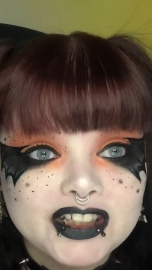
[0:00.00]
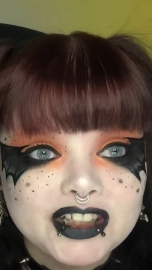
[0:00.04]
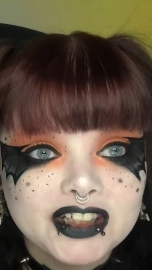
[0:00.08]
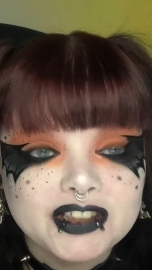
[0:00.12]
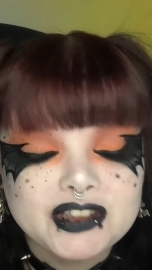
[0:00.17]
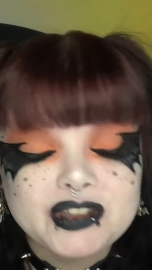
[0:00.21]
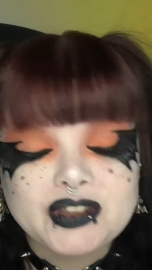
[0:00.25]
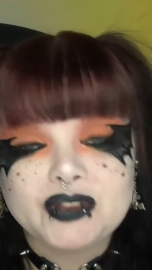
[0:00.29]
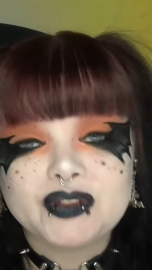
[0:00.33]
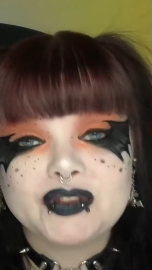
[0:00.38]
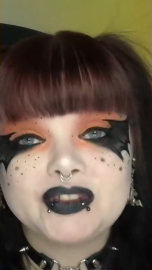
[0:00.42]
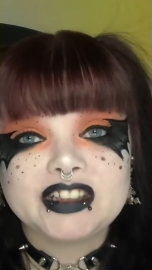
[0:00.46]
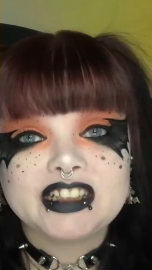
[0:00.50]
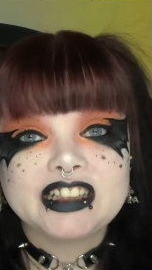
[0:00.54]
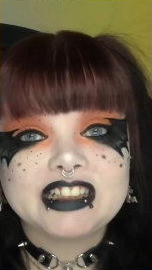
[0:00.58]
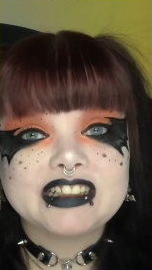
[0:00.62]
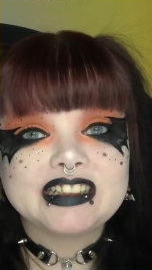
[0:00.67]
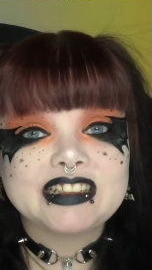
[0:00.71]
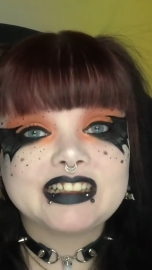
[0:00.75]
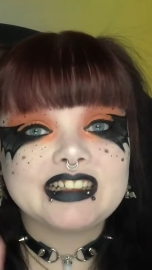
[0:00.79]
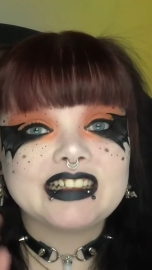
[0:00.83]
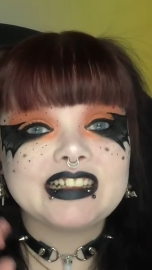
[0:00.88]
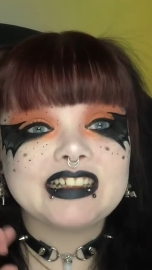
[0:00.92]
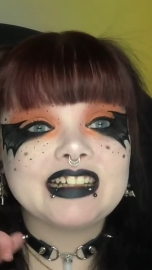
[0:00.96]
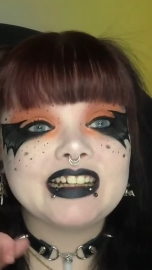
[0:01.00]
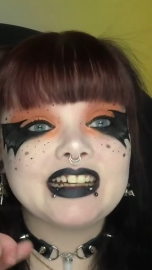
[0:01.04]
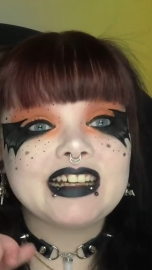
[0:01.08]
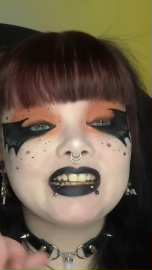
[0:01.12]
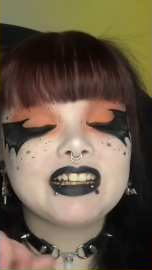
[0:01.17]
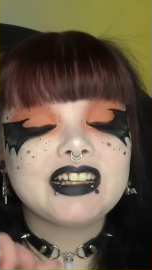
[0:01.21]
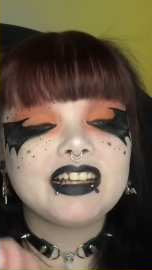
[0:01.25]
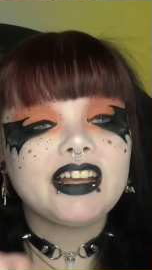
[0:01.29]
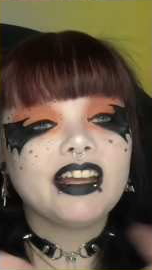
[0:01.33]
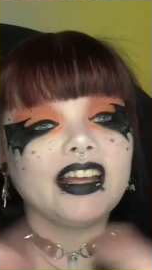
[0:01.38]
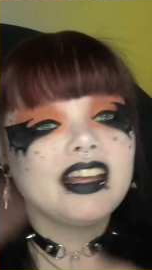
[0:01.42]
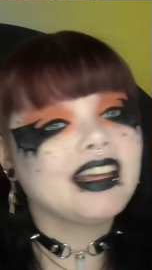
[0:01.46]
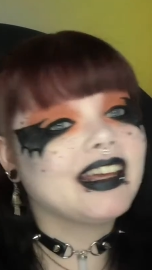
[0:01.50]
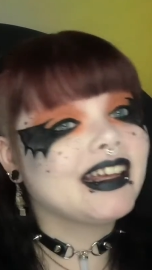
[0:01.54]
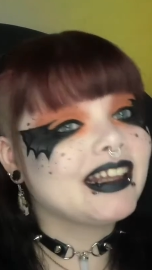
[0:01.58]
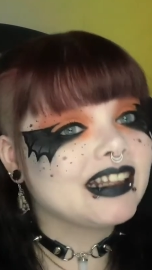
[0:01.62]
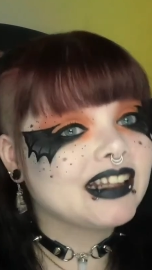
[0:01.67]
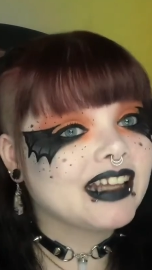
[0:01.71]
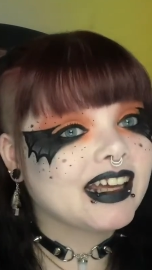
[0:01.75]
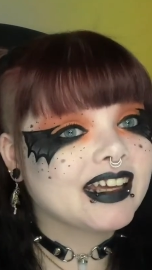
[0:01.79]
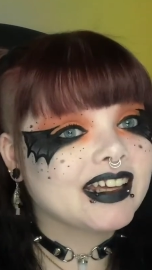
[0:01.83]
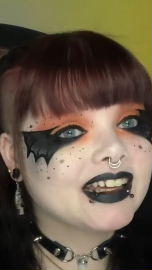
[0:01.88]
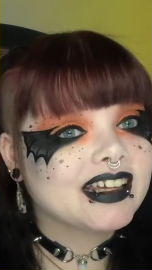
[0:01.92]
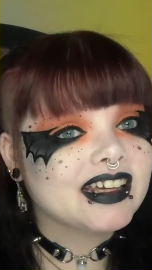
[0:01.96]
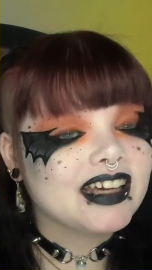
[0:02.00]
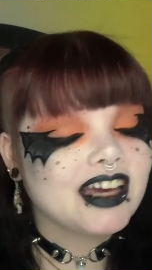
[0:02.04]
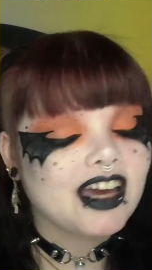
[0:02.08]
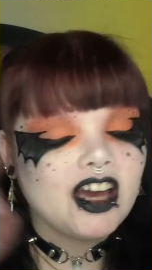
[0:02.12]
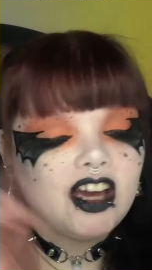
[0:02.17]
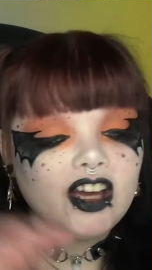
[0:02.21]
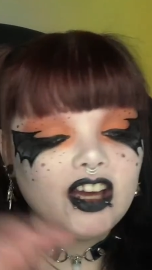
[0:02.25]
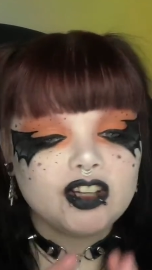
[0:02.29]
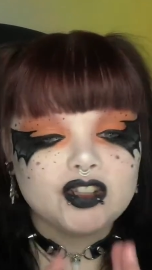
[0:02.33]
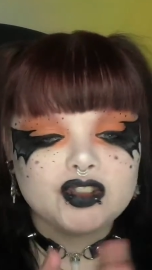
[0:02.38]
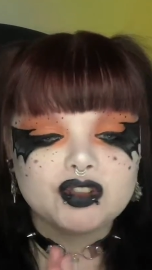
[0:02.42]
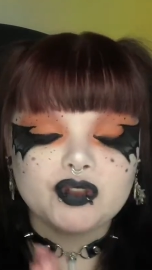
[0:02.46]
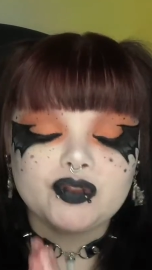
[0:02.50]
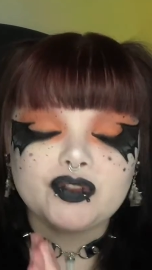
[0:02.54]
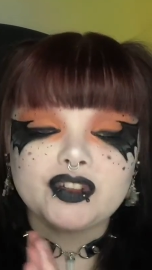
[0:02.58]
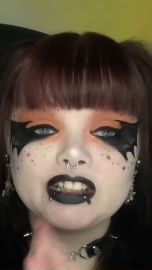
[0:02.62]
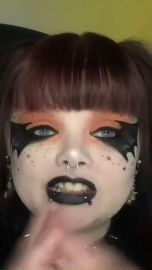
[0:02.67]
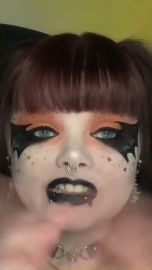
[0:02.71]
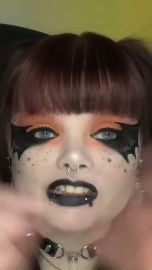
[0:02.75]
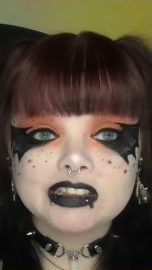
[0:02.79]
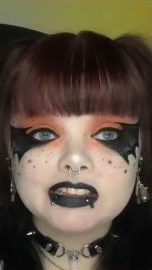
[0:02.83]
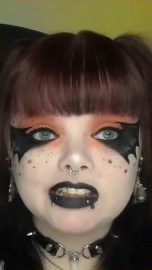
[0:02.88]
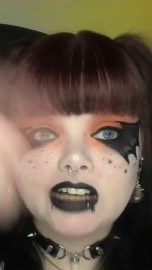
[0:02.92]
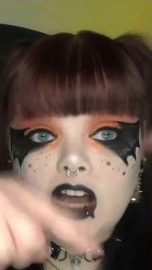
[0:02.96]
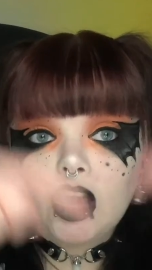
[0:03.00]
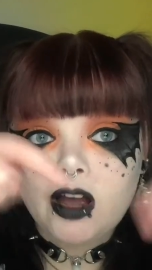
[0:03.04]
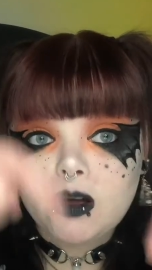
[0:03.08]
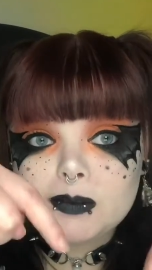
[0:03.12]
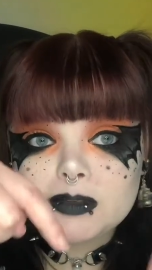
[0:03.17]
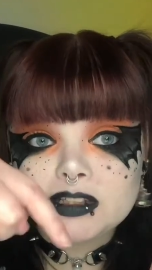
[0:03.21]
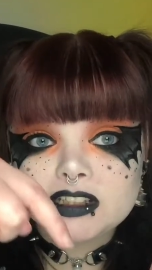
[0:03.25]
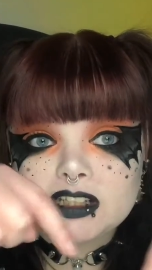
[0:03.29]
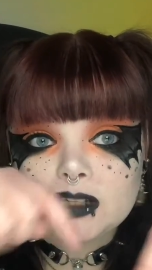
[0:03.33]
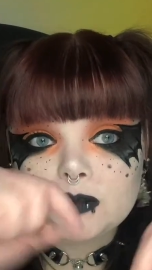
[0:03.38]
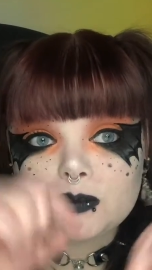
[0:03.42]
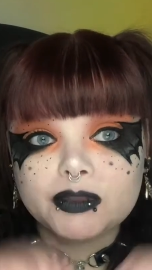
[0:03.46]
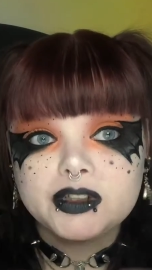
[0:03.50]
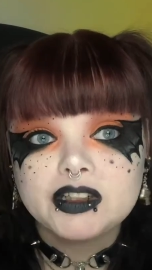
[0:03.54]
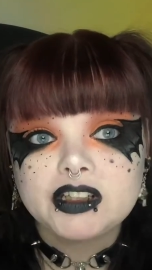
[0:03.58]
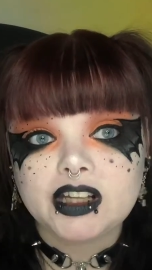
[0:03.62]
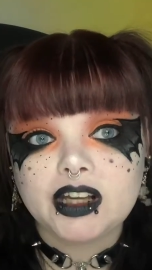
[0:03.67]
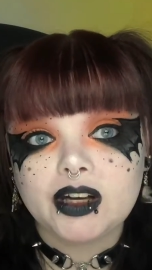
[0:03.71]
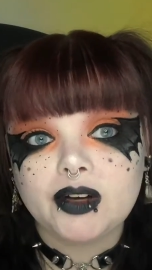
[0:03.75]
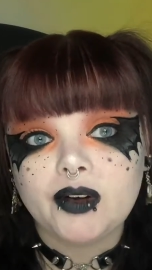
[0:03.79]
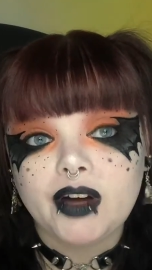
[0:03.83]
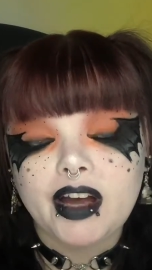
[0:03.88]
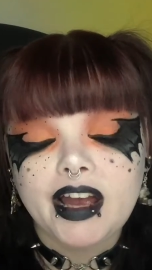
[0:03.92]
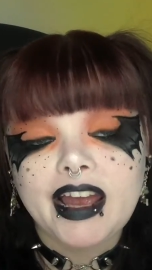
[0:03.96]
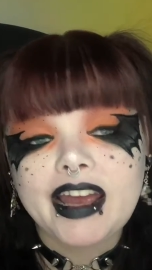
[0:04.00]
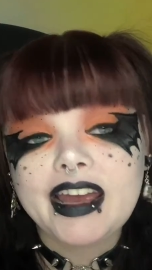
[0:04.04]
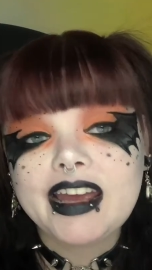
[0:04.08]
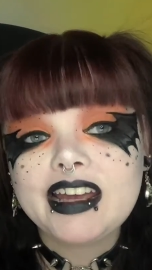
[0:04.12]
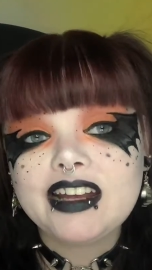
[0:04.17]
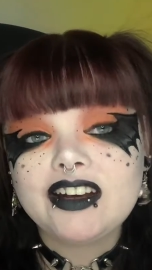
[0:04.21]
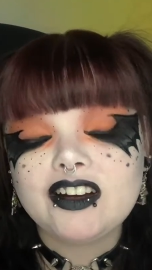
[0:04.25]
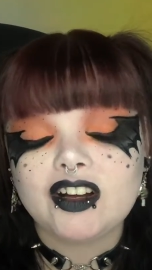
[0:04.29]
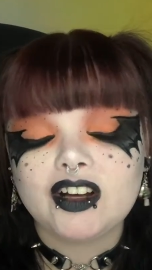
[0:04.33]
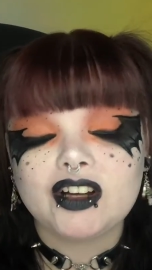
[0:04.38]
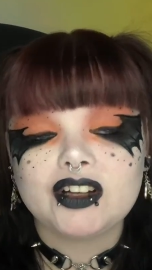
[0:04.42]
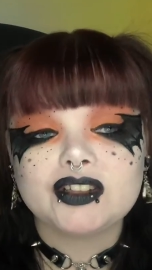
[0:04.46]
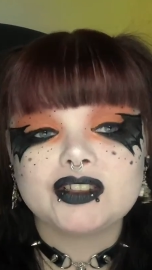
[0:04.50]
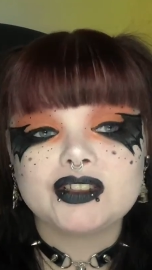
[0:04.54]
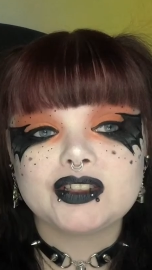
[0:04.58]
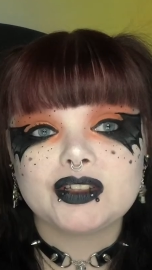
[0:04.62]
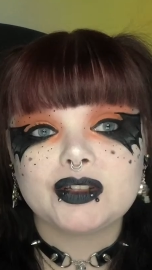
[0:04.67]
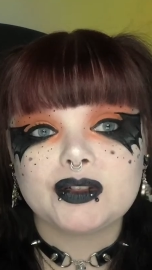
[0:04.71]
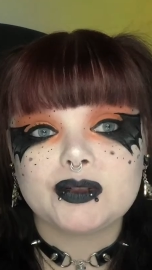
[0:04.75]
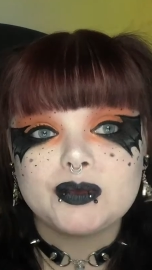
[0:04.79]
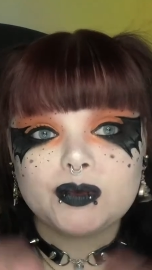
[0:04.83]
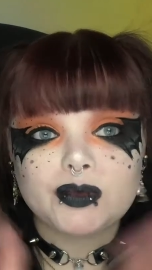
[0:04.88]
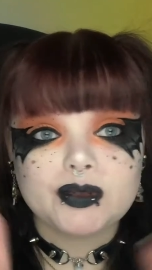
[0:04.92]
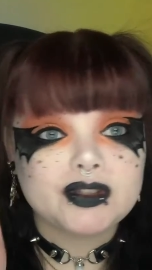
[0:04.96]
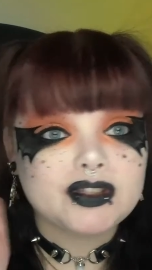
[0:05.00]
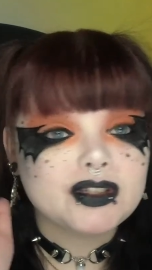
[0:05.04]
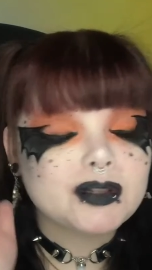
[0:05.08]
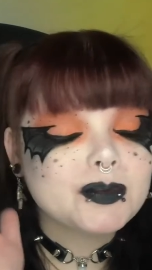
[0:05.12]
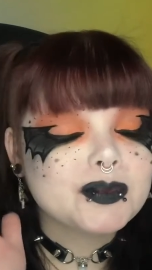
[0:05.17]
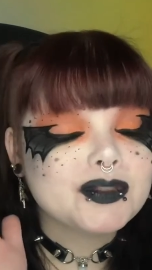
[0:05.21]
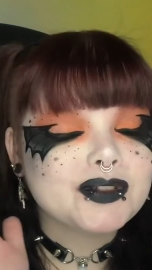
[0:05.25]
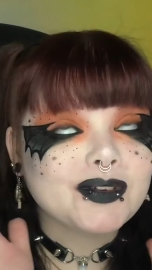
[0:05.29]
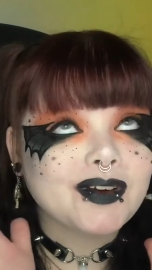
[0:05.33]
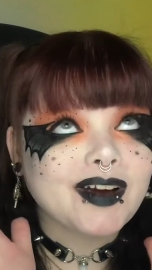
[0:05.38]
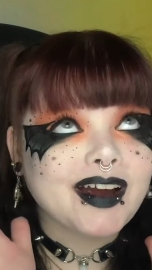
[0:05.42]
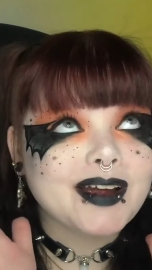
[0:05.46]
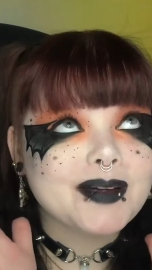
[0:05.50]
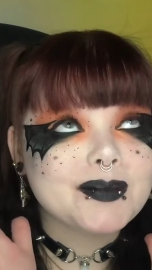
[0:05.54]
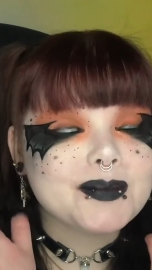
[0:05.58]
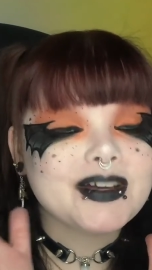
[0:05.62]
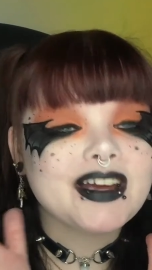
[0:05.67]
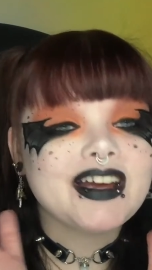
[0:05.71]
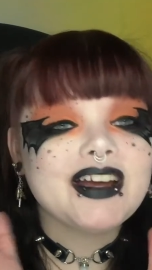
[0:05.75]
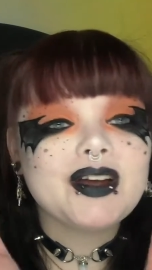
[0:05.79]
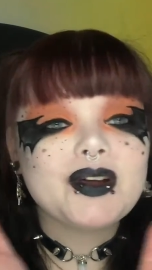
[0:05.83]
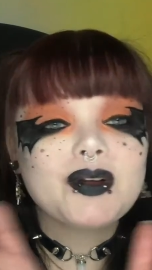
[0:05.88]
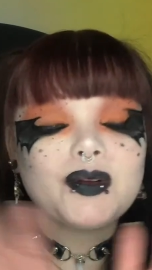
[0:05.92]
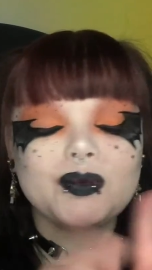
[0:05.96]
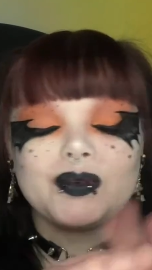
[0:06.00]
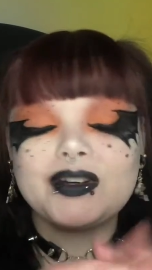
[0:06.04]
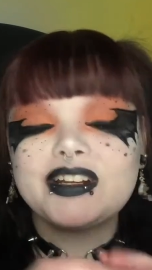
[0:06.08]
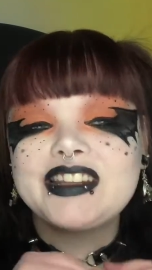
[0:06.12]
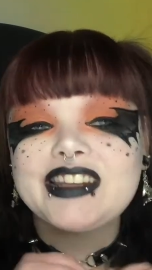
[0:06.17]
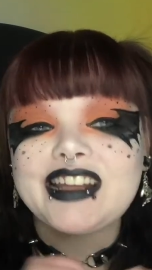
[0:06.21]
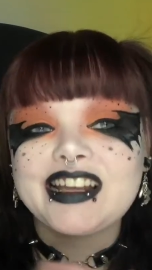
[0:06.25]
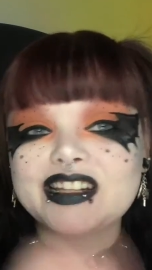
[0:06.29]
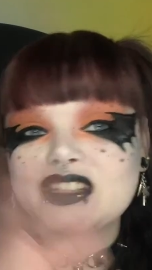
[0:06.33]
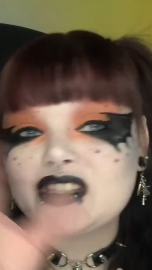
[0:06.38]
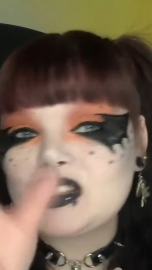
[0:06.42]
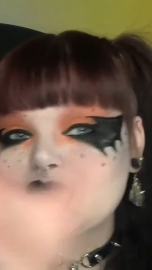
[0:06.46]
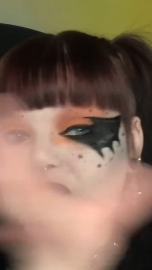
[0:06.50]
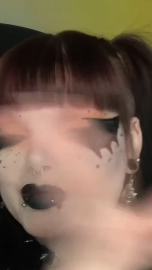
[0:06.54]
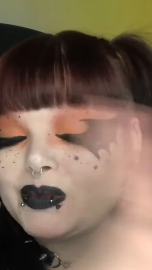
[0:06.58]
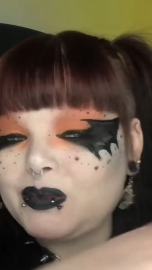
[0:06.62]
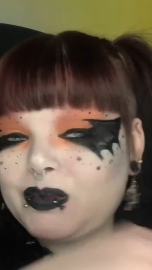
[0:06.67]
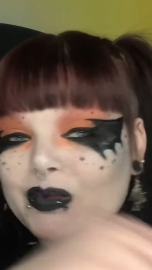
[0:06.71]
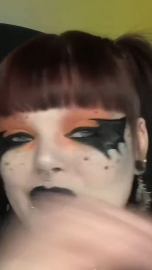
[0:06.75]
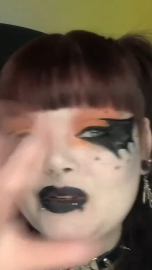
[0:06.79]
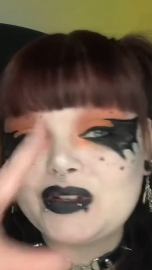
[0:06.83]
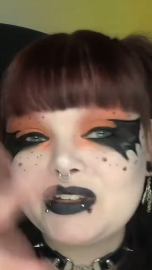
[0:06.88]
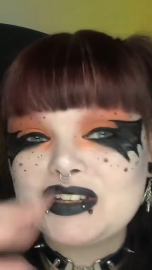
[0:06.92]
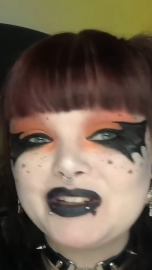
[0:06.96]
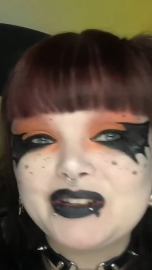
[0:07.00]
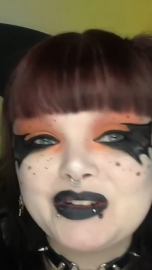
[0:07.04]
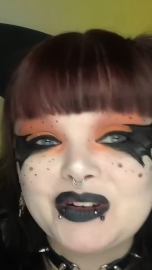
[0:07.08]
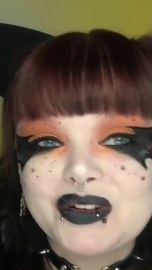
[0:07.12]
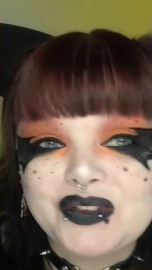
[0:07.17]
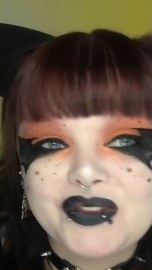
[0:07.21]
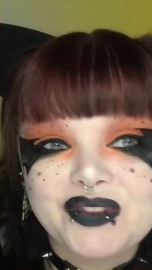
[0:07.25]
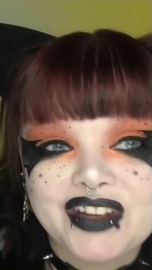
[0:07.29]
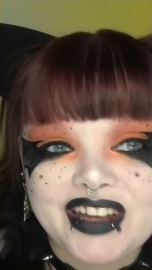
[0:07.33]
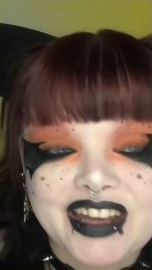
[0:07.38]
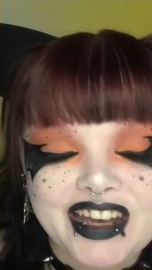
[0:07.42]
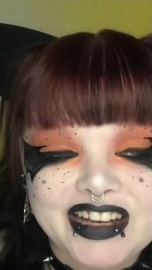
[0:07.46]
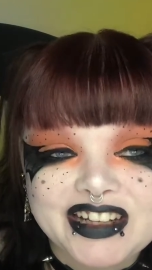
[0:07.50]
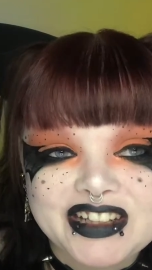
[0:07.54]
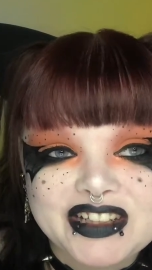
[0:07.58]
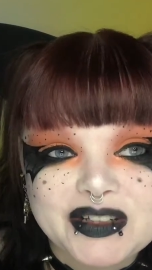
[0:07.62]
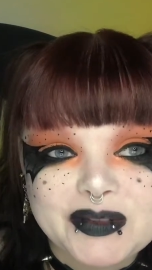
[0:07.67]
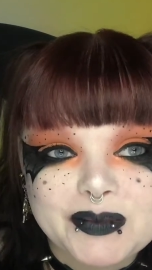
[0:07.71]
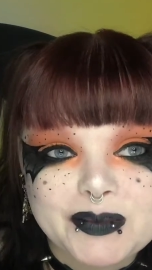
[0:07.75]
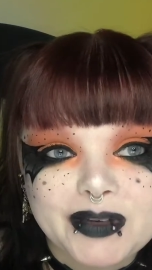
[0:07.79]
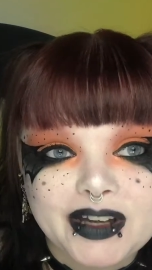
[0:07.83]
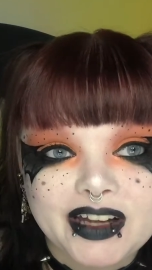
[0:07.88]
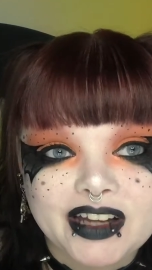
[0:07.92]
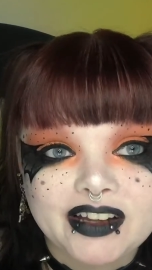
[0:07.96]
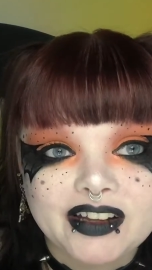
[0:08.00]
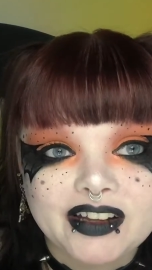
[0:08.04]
Don't forget to hit like, don't forget to comment down below, and also subscribe, ring that spooky notification bell,